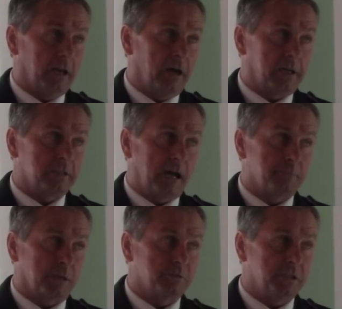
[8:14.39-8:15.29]
A lot of
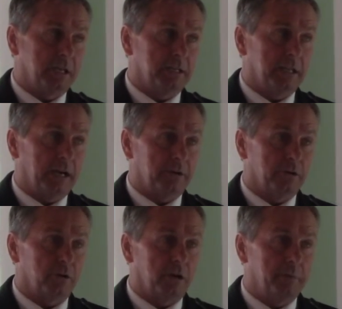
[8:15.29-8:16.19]
times I'm sitting there and
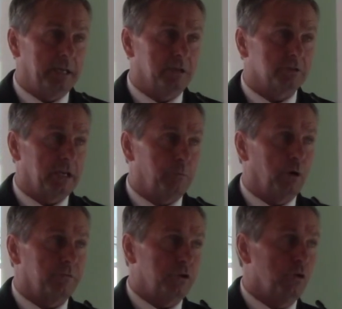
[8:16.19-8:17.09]
they'll come in, they'll say,
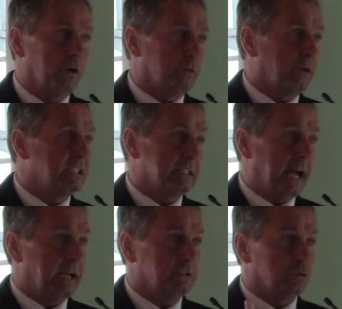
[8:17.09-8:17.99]
well, if you only raise
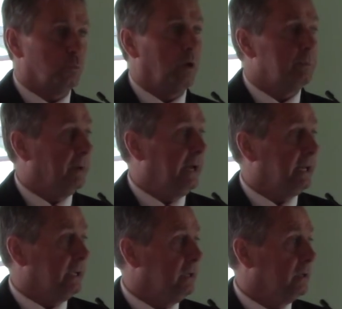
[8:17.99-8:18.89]
taxes 1
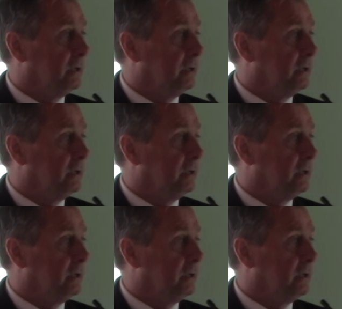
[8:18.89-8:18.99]
penny,